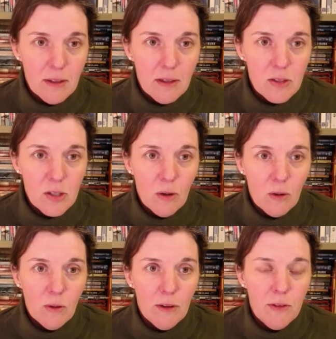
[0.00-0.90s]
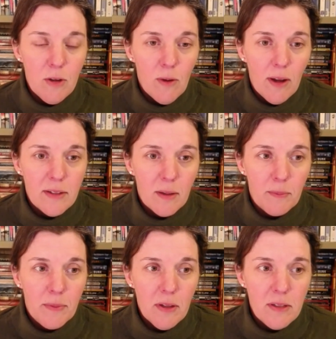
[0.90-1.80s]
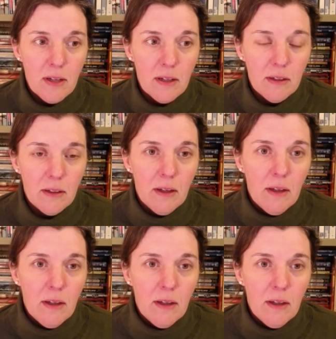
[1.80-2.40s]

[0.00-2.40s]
And so if you end up building